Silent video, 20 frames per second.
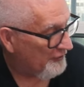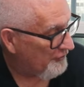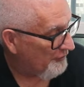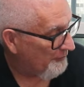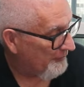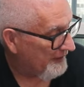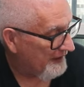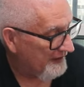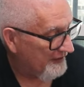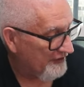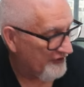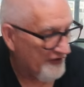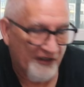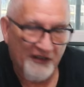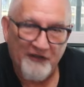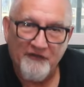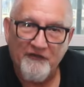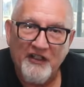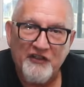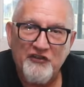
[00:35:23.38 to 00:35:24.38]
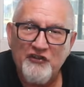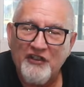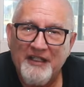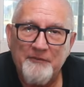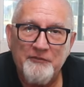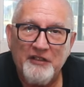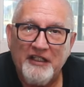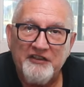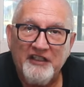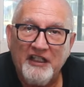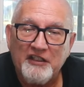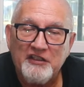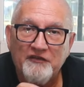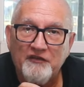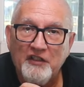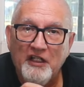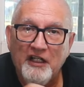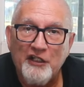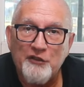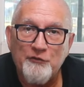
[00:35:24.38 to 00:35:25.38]
to me. It's an adventure game. It's got decks of
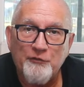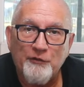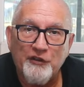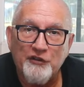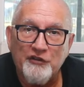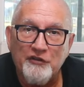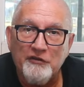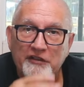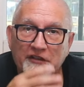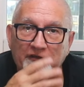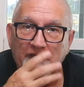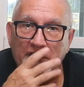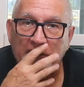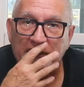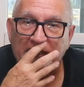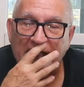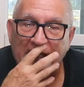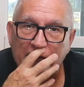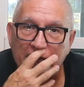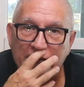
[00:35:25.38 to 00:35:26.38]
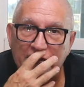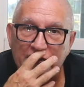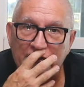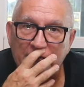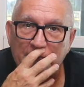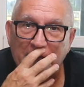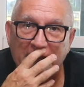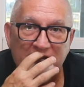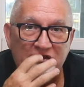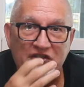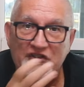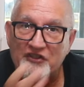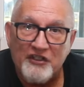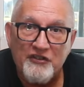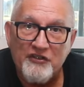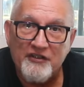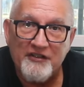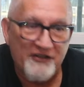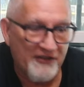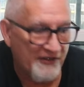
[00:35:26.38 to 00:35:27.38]
cards where you do different encounters and make
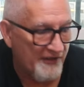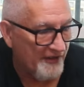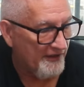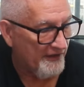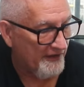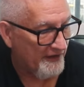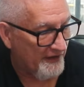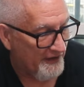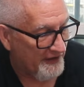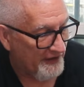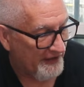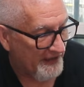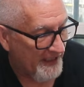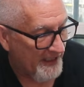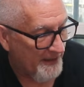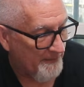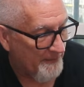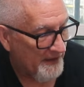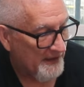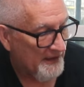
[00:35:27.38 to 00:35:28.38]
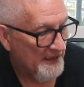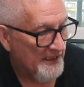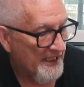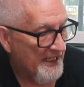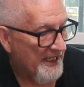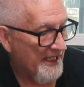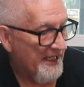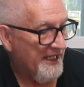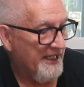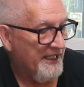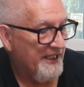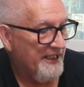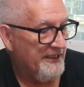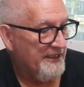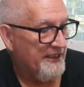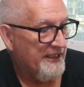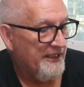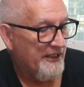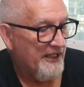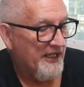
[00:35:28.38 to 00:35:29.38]
decisions uh, in the game.
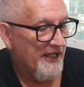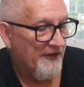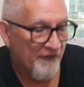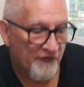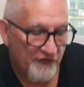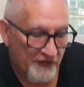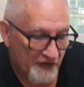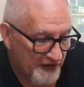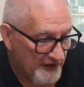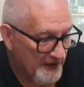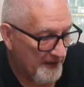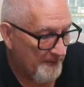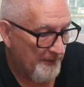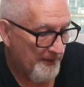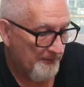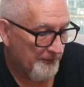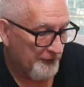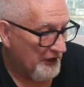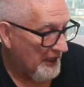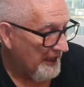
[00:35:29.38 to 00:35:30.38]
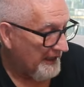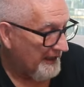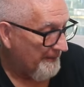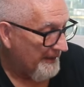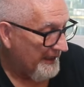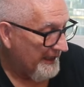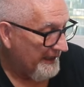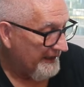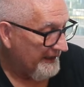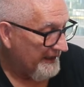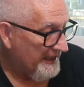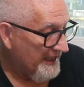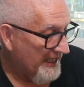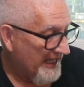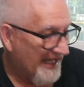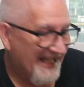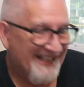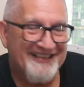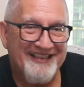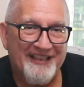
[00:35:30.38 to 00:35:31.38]
And I've seen people talk about it.
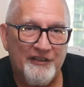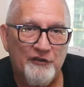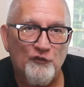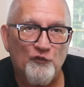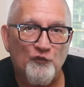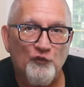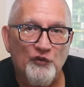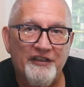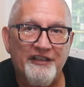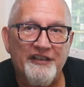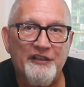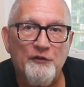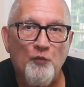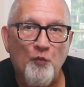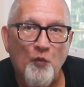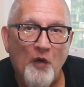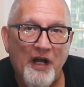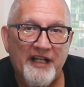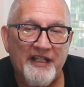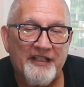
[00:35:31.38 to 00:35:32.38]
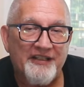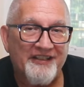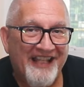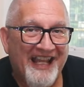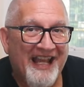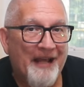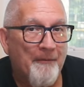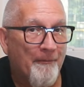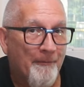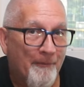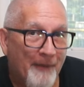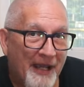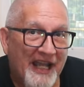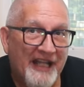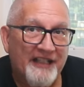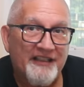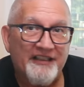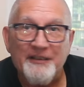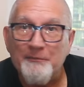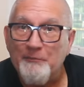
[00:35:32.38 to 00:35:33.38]
I didn't really want it that
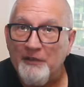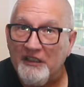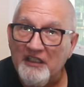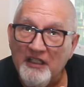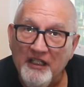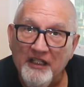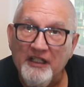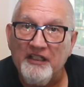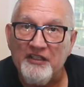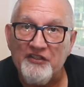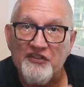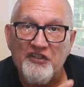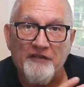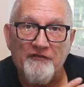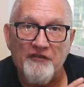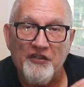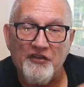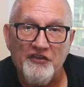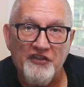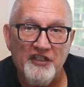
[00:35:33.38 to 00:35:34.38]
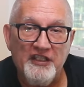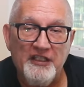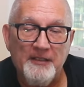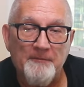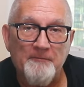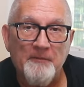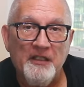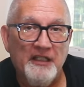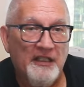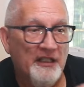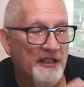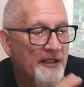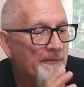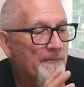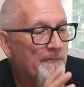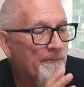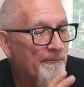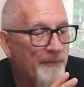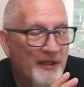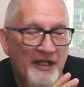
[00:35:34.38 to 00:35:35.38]
badly because of the theme.
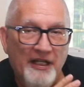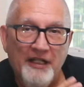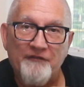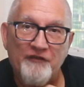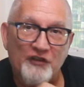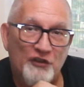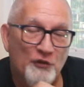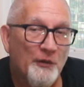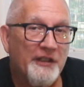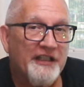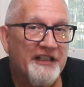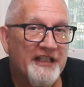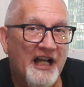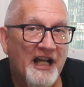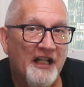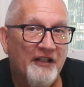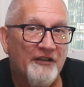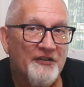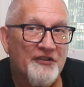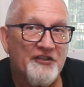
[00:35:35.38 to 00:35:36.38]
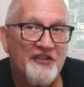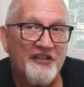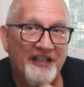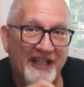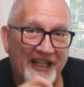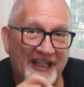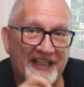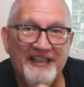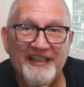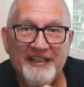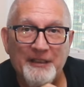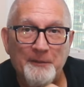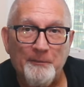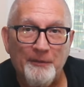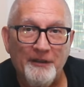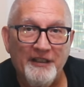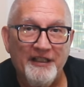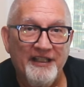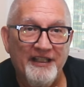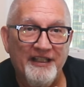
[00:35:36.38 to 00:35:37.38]
But for $20, I can get it
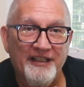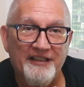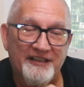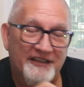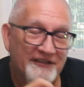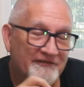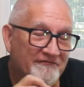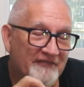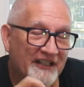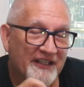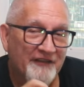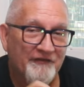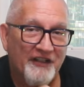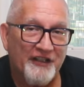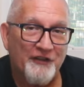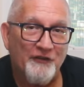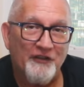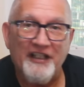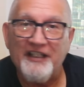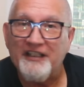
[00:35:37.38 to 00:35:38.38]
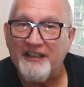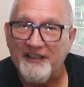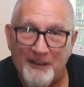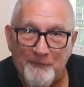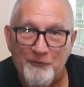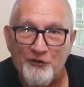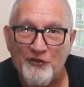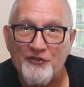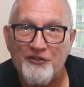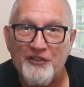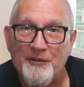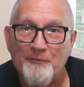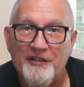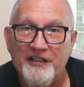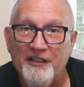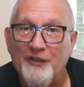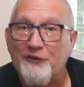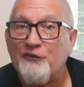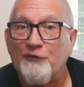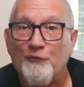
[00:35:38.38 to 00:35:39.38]
played. And hey, if I don't like it, I'm sure
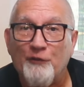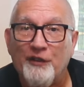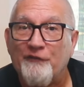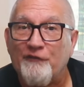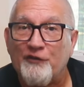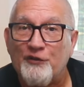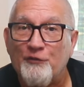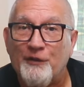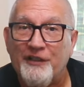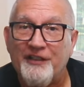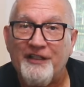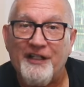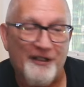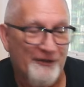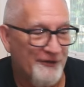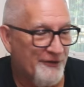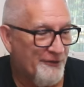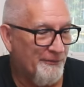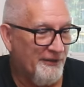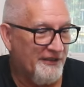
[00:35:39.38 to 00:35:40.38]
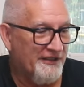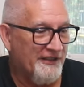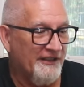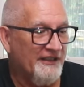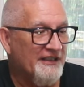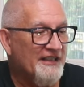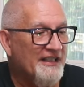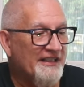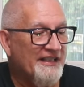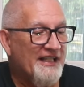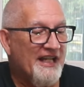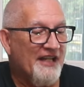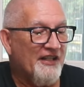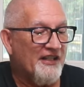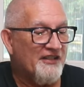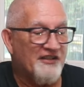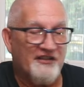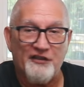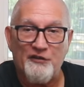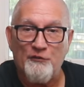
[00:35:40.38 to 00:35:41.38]
somebody else will want it for $20. But uh, yeah,
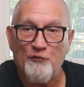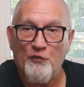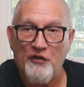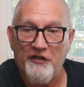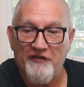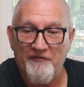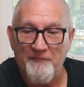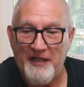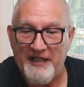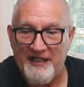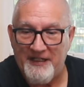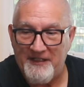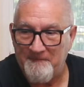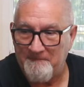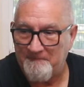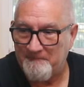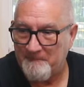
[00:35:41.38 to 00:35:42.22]
that's this War of Mine.